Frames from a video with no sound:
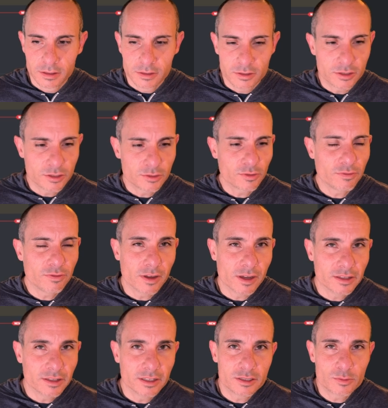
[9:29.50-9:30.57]
So just for fun,
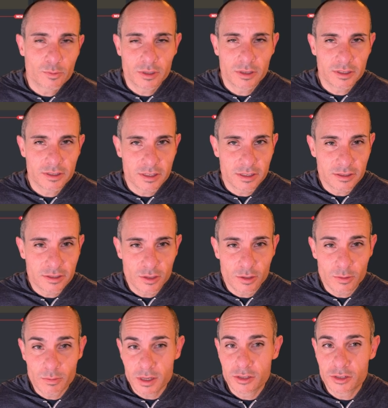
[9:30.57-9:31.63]
let's put this into
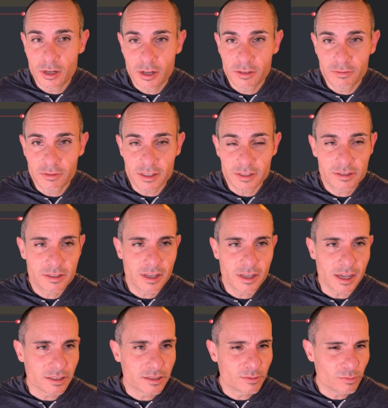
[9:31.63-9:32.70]
Midjourney
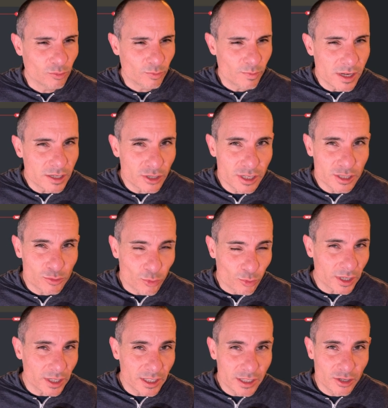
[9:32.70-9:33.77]
V6. Midjourney's
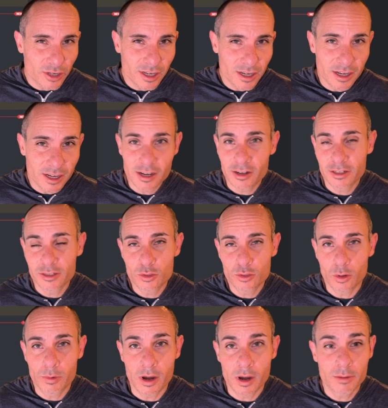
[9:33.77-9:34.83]
really good at adhering to a
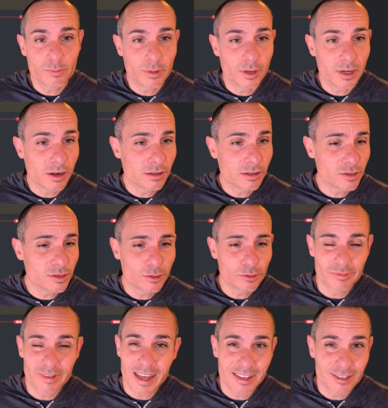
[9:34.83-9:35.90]
prompt, but it also
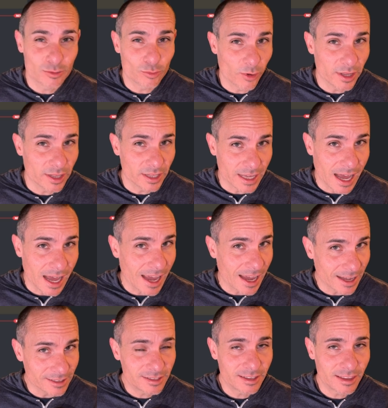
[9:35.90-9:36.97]
has really high
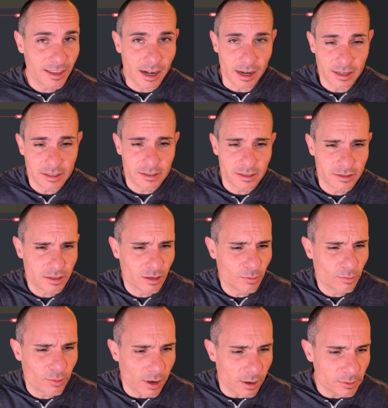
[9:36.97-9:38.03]
aesthetics. It's gonna
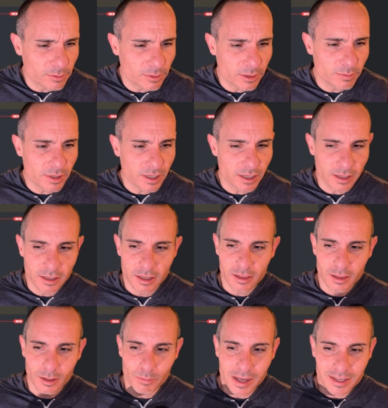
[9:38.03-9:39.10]
probably be the
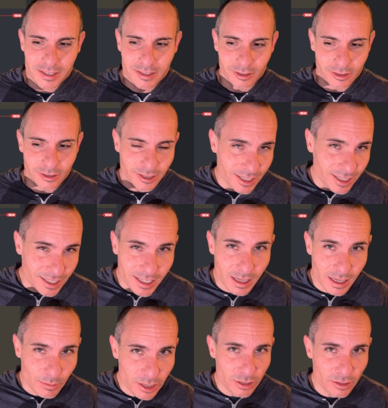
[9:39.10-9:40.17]
best looking
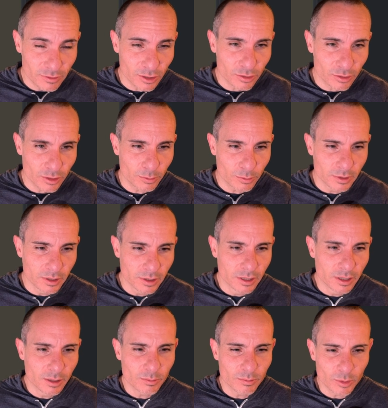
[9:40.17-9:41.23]
image of the group,
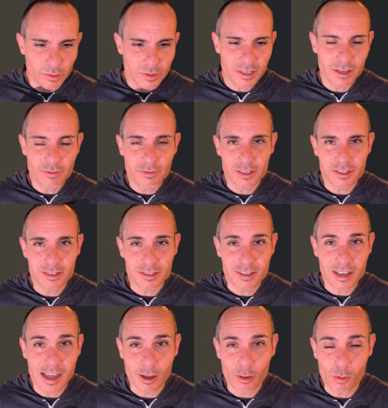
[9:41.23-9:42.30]
but we'll see if it's as
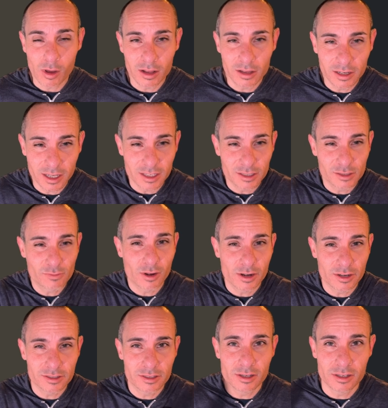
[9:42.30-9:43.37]
high quality as far as the